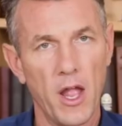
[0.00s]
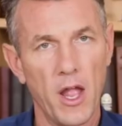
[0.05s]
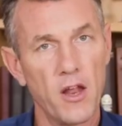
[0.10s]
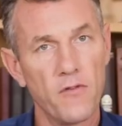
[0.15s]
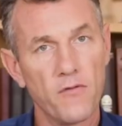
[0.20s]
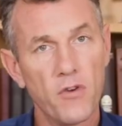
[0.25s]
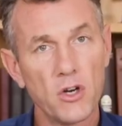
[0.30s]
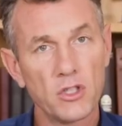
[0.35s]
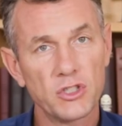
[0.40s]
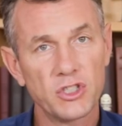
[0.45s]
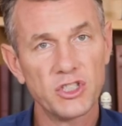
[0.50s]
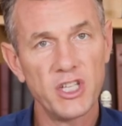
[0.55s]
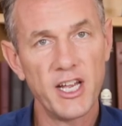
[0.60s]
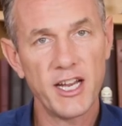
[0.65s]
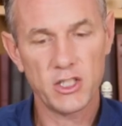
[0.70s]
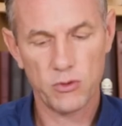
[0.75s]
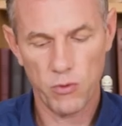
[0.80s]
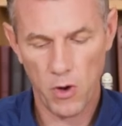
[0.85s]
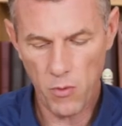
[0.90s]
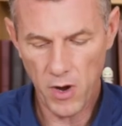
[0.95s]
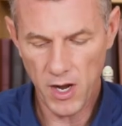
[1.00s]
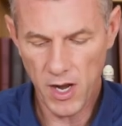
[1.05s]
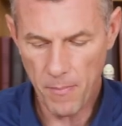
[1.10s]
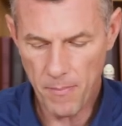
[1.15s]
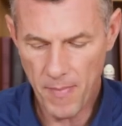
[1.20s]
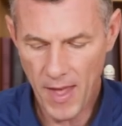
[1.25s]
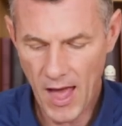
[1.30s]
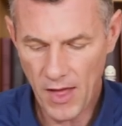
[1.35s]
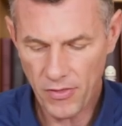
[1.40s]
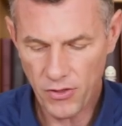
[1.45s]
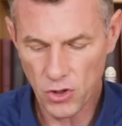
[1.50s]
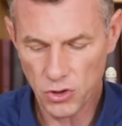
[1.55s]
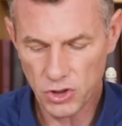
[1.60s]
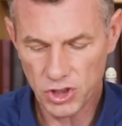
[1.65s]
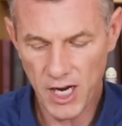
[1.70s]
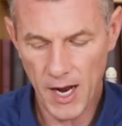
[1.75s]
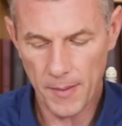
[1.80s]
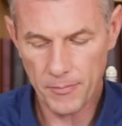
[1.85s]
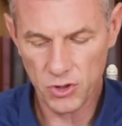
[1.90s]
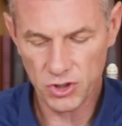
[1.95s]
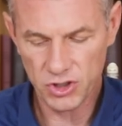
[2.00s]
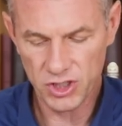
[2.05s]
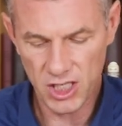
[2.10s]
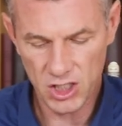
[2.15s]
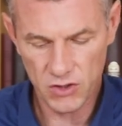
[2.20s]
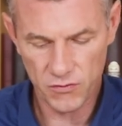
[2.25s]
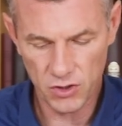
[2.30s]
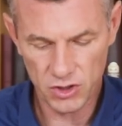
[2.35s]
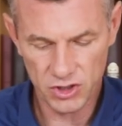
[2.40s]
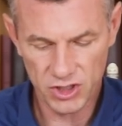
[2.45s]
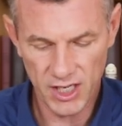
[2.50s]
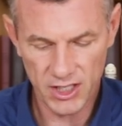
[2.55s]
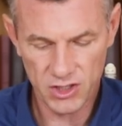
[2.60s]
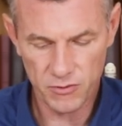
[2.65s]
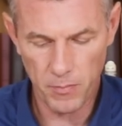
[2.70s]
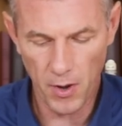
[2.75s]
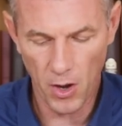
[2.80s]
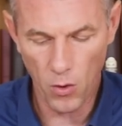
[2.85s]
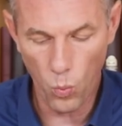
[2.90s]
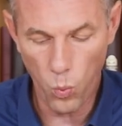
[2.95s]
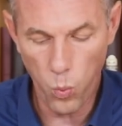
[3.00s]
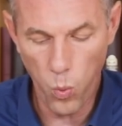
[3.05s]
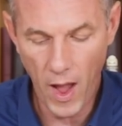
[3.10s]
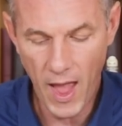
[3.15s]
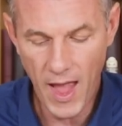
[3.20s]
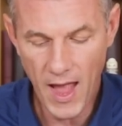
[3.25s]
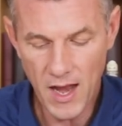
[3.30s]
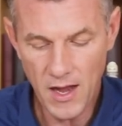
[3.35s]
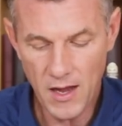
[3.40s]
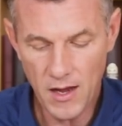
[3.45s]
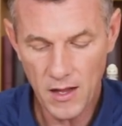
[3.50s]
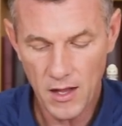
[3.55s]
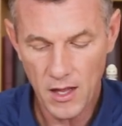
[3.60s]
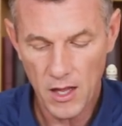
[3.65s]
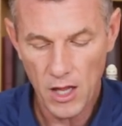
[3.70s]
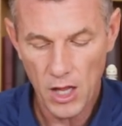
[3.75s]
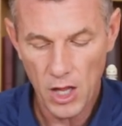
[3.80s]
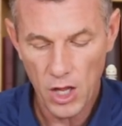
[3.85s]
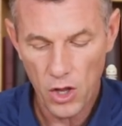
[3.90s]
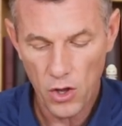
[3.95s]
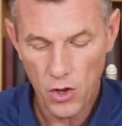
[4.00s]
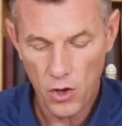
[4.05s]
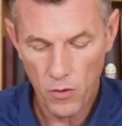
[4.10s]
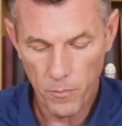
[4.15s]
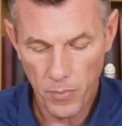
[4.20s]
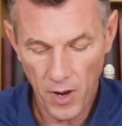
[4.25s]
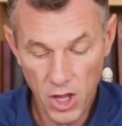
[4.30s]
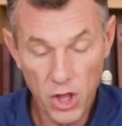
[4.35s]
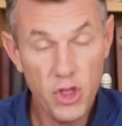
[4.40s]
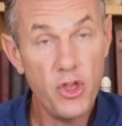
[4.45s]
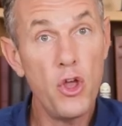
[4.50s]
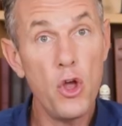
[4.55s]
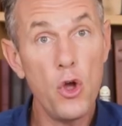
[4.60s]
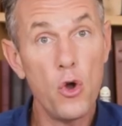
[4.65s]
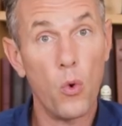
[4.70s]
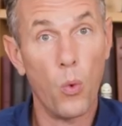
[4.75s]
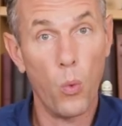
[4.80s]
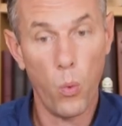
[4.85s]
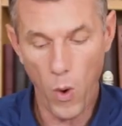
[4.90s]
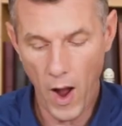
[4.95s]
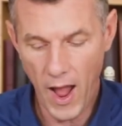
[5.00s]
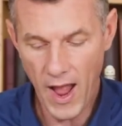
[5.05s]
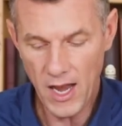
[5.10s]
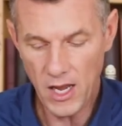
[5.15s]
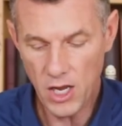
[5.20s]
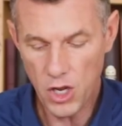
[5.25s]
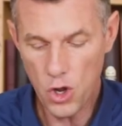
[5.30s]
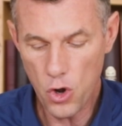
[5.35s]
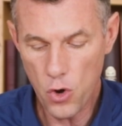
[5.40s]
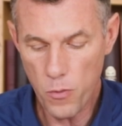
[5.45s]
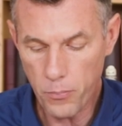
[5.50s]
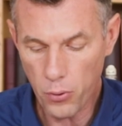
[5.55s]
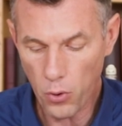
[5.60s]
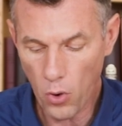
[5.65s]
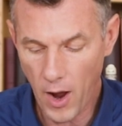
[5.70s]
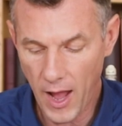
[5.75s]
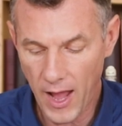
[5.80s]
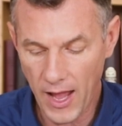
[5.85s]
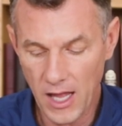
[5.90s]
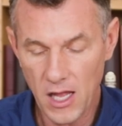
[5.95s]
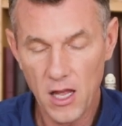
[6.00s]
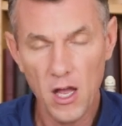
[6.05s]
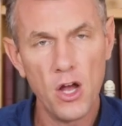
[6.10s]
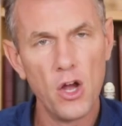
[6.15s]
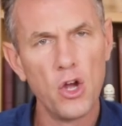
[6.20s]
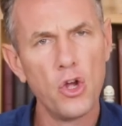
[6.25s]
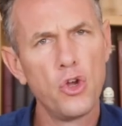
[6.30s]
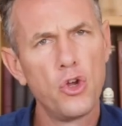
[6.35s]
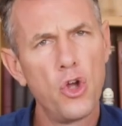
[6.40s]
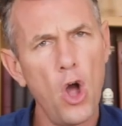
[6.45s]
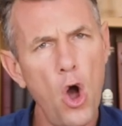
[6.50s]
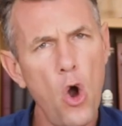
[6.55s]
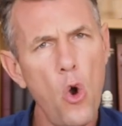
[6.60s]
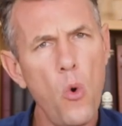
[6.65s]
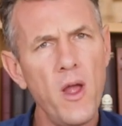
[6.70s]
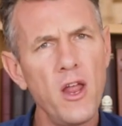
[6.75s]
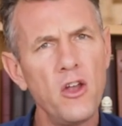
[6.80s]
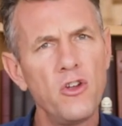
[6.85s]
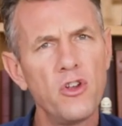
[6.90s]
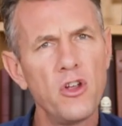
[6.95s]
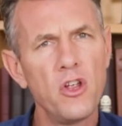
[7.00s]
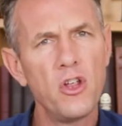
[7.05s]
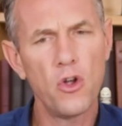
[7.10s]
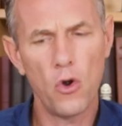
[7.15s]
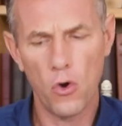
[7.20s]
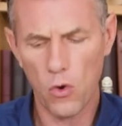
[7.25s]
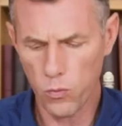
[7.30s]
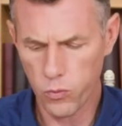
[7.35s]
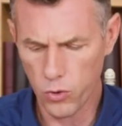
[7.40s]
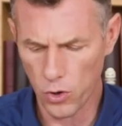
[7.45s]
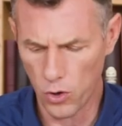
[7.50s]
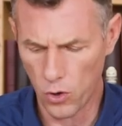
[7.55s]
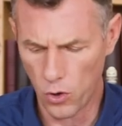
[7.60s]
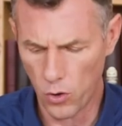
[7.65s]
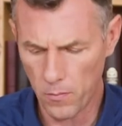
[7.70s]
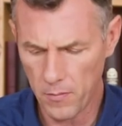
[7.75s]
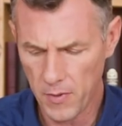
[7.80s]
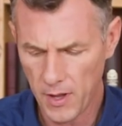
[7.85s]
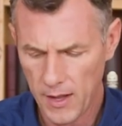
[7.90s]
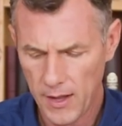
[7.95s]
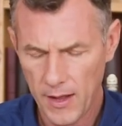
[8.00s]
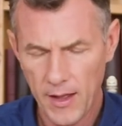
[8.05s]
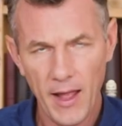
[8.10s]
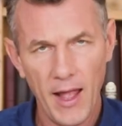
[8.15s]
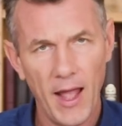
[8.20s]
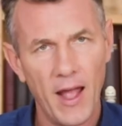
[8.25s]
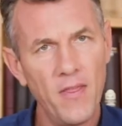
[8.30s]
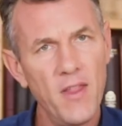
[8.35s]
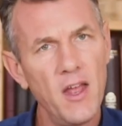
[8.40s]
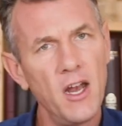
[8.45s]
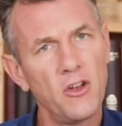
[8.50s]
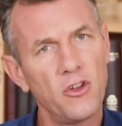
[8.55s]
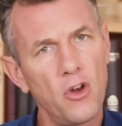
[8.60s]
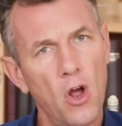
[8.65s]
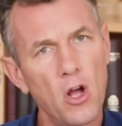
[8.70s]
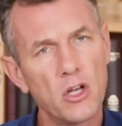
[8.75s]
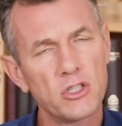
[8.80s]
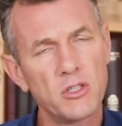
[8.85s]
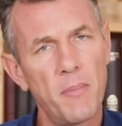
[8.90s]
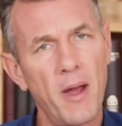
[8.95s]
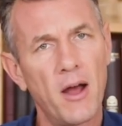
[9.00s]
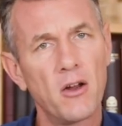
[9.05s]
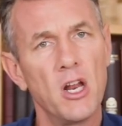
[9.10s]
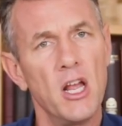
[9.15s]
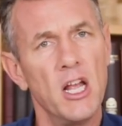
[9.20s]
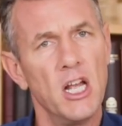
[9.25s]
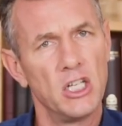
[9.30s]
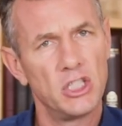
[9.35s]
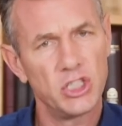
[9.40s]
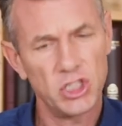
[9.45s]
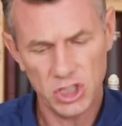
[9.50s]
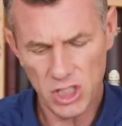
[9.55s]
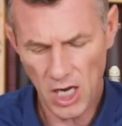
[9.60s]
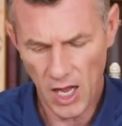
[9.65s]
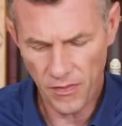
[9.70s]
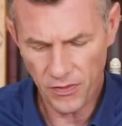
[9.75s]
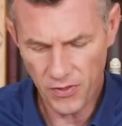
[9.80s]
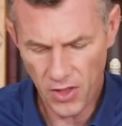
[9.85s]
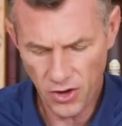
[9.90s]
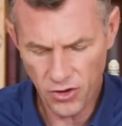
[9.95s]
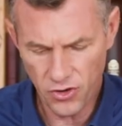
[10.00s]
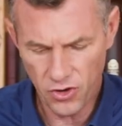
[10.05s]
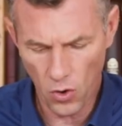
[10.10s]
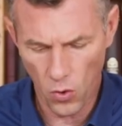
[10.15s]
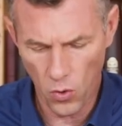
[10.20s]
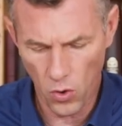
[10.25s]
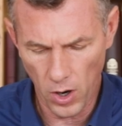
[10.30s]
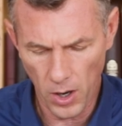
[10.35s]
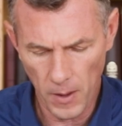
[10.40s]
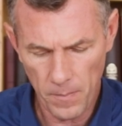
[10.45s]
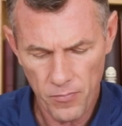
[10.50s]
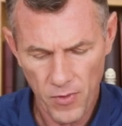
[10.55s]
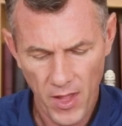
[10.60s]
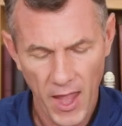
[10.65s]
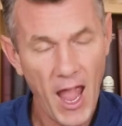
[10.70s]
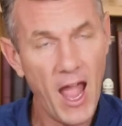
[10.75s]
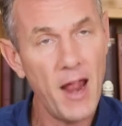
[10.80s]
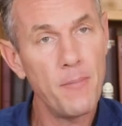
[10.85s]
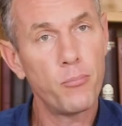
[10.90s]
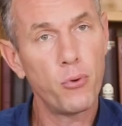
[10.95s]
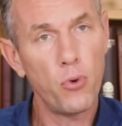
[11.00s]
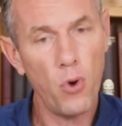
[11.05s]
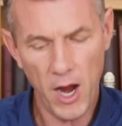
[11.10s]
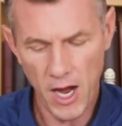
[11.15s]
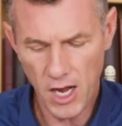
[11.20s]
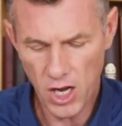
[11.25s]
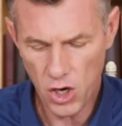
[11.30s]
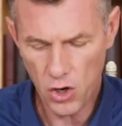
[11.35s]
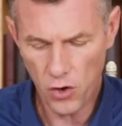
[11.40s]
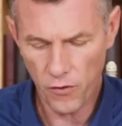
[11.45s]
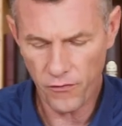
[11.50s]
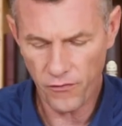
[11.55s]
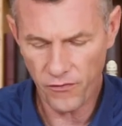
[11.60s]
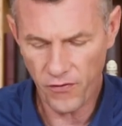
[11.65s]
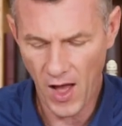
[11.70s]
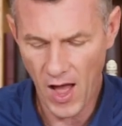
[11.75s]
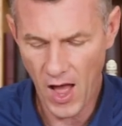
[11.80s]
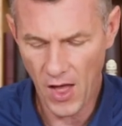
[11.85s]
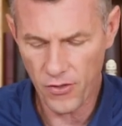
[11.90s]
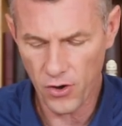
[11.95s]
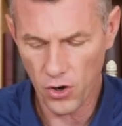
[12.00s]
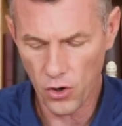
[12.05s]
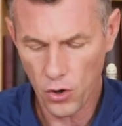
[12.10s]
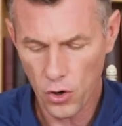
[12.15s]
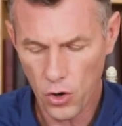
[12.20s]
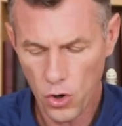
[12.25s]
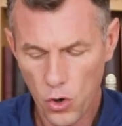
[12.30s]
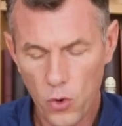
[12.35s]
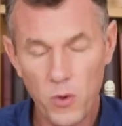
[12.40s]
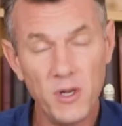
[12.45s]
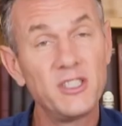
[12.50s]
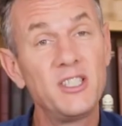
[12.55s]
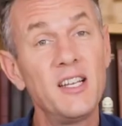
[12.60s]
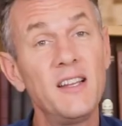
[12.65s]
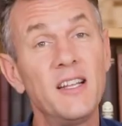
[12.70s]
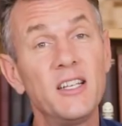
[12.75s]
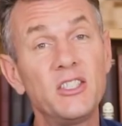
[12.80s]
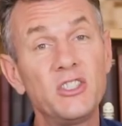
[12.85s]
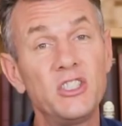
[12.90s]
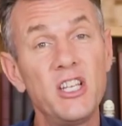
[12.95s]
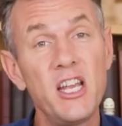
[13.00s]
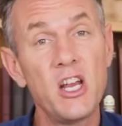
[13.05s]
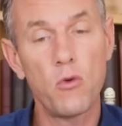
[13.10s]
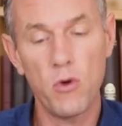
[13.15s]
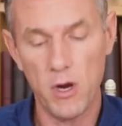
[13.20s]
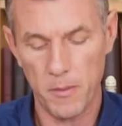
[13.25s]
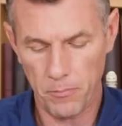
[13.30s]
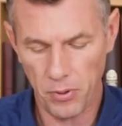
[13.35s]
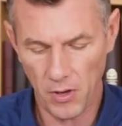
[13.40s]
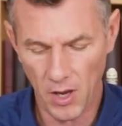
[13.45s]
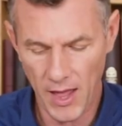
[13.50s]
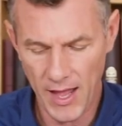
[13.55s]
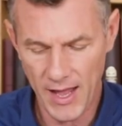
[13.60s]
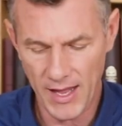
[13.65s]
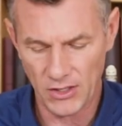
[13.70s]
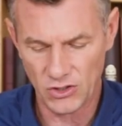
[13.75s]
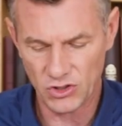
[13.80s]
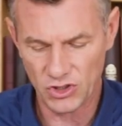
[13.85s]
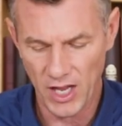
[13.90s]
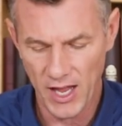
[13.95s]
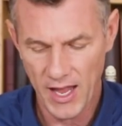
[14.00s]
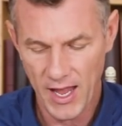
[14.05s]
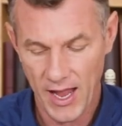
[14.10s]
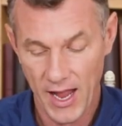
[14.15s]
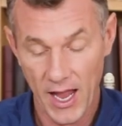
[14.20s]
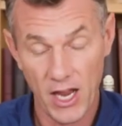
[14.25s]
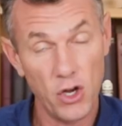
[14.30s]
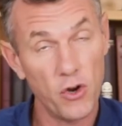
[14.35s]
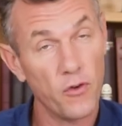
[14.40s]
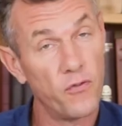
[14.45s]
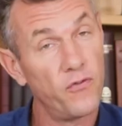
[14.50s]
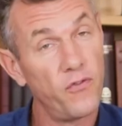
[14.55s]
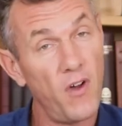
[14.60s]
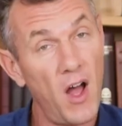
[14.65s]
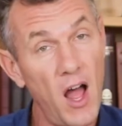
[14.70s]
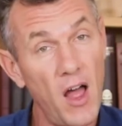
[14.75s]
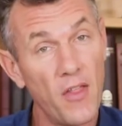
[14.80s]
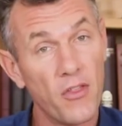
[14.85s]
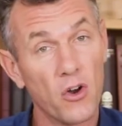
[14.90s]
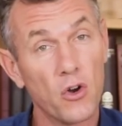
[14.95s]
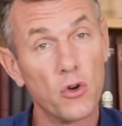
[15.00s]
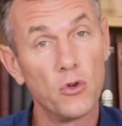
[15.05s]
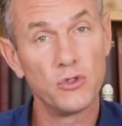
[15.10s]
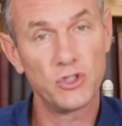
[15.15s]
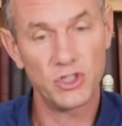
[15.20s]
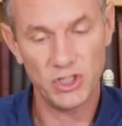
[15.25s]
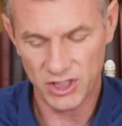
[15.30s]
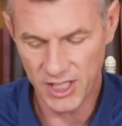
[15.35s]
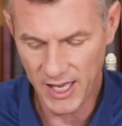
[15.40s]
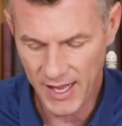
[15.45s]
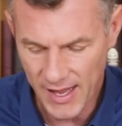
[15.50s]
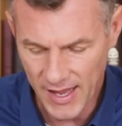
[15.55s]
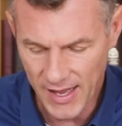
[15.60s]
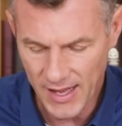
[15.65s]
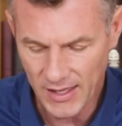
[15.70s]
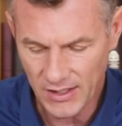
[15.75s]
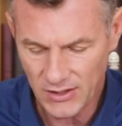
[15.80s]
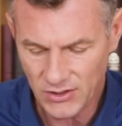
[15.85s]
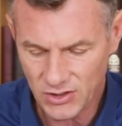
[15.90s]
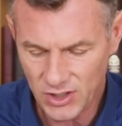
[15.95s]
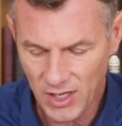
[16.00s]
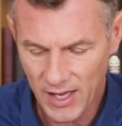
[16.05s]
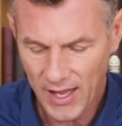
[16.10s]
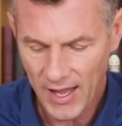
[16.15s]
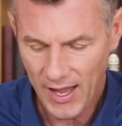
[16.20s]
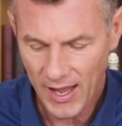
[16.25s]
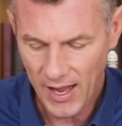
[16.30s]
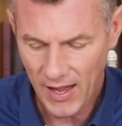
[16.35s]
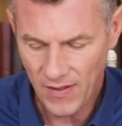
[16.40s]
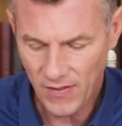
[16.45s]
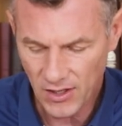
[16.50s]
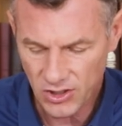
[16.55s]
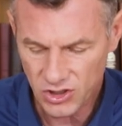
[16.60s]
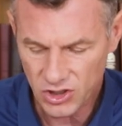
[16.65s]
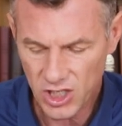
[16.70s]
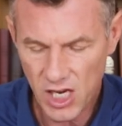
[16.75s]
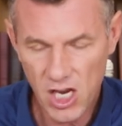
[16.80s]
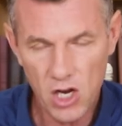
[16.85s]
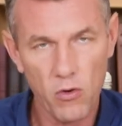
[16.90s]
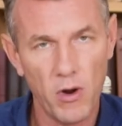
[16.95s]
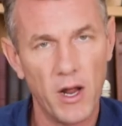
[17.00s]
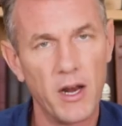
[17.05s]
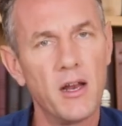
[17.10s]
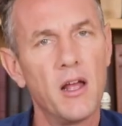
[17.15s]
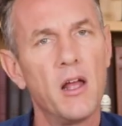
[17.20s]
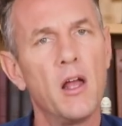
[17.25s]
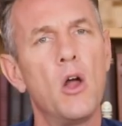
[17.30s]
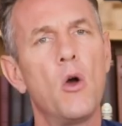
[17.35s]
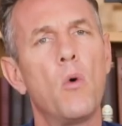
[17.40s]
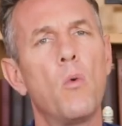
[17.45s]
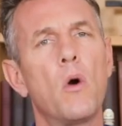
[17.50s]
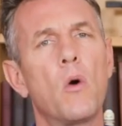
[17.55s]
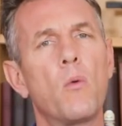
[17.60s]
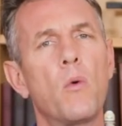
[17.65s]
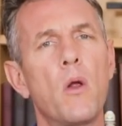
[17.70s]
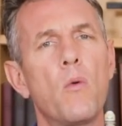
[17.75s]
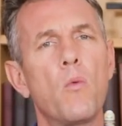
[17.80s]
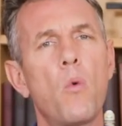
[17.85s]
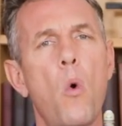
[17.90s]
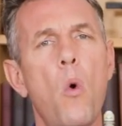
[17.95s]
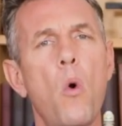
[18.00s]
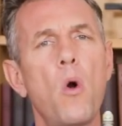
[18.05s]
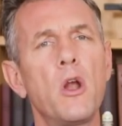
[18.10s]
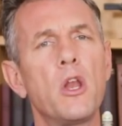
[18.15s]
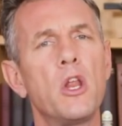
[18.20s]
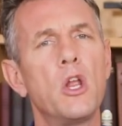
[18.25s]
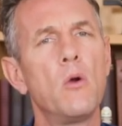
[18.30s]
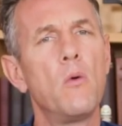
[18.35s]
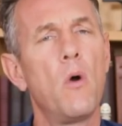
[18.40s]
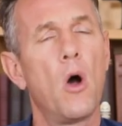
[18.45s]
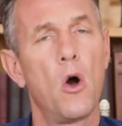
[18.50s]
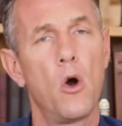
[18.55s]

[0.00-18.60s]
In verse 6, we read in Matthew chapter 6, verse 6, but when you pray, go into your room, and then it talks about shut the door and pray to your Father who is in the secret place, and your Father who sees in the secret will reward you